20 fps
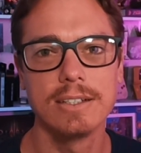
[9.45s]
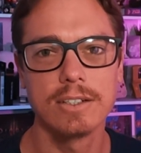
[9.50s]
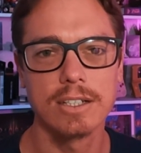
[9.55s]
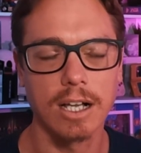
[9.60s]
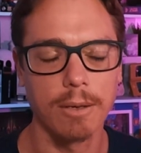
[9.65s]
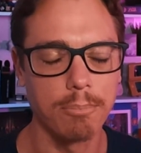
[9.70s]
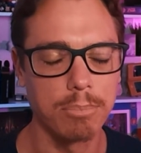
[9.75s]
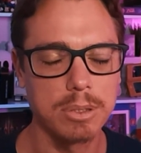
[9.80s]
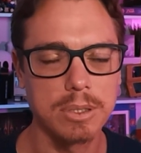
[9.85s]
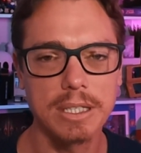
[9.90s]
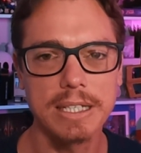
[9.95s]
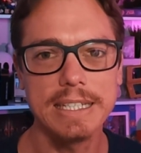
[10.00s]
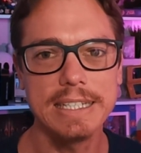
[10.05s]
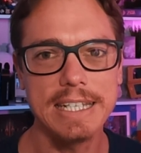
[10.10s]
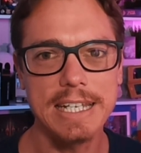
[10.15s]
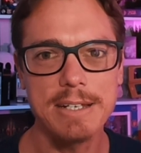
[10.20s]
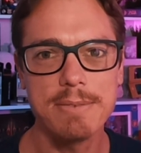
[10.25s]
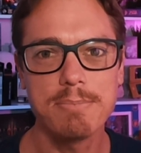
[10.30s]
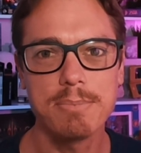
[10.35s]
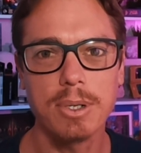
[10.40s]
complete
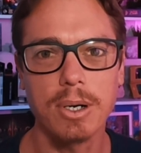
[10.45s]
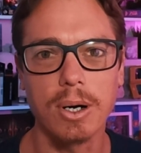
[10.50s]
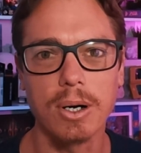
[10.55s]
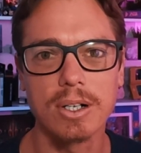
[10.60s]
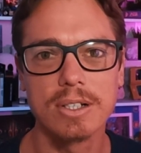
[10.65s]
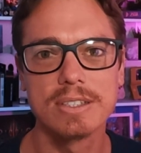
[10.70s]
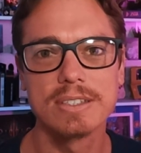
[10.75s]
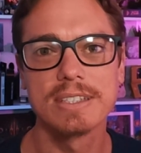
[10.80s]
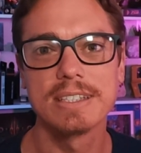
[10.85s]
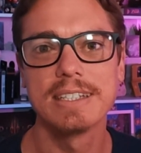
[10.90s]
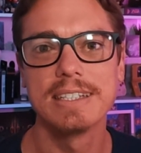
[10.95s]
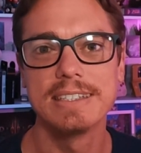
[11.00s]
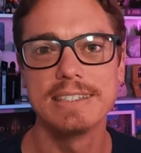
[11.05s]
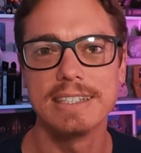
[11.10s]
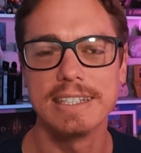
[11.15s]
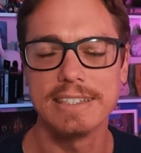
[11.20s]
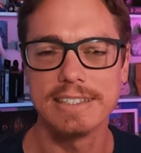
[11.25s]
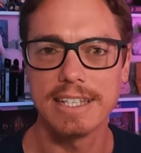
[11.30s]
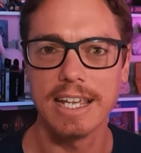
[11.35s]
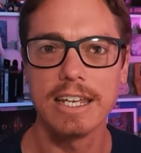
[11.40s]
in box,
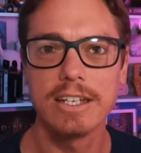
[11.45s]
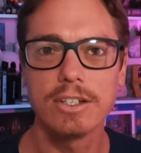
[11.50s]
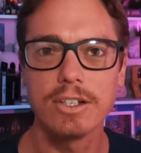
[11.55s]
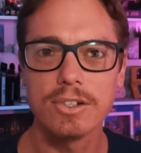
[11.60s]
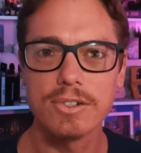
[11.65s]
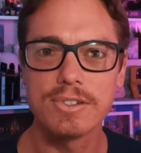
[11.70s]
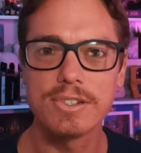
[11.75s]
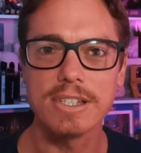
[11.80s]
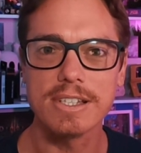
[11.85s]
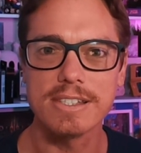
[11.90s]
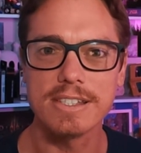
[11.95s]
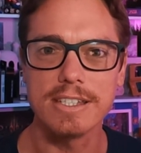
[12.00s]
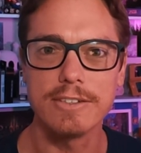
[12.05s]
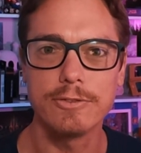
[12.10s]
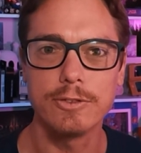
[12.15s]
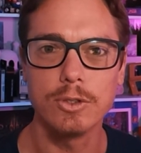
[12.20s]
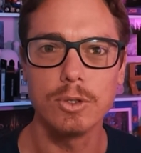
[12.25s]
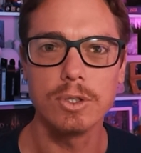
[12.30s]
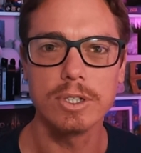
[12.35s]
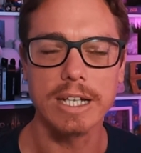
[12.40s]
Nintendo
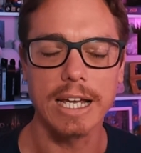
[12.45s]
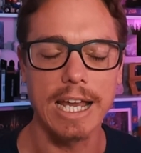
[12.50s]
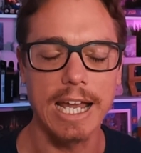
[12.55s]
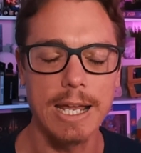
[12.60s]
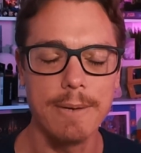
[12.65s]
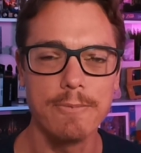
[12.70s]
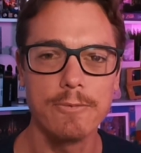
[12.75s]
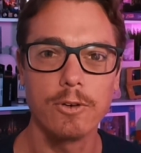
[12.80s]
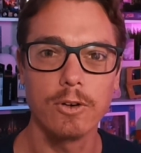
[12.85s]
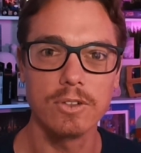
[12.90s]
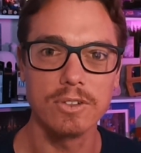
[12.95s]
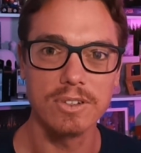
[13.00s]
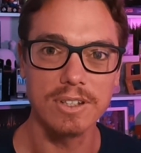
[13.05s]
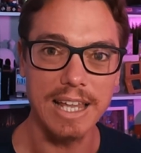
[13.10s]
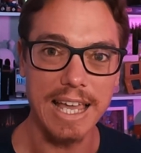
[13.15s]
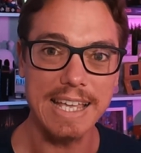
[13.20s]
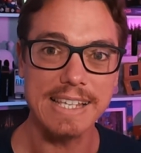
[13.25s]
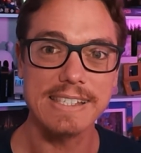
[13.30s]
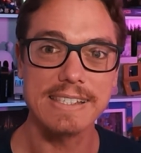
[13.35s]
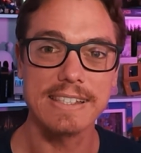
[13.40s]
64 game for
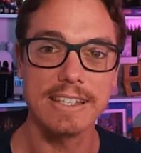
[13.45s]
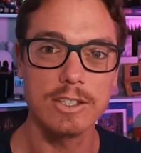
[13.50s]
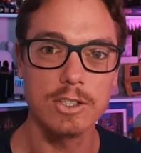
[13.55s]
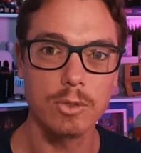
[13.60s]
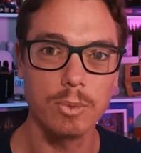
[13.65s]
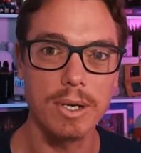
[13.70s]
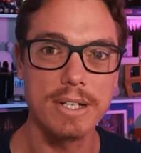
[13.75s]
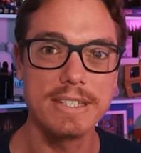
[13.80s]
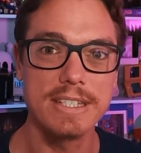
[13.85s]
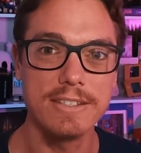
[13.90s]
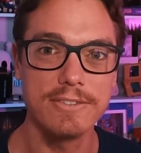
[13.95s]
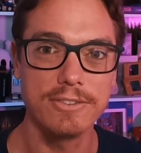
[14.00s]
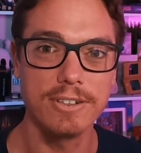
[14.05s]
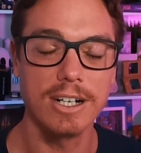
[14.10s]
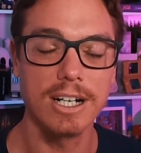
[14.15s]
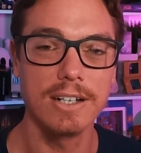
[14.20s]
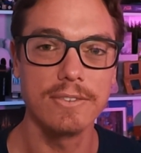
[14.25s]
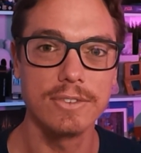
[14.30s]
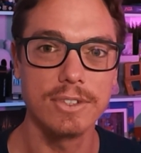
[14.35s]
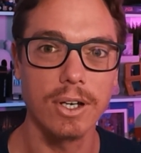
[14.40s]
less than
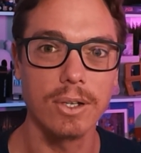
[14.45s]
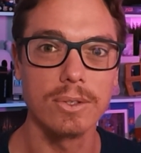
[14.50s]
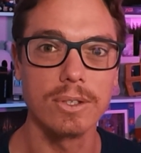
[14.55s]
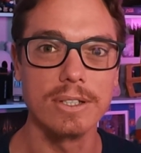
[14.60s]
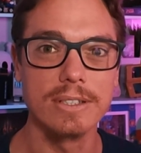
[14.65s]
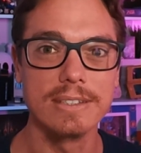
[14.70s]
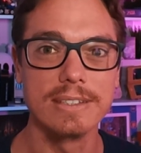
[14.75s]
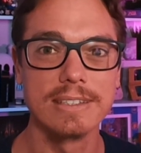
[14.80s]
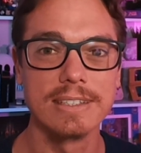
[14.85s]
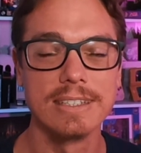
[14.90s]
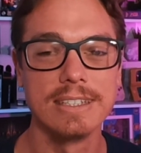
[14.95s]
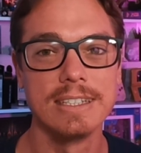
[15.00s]
$25?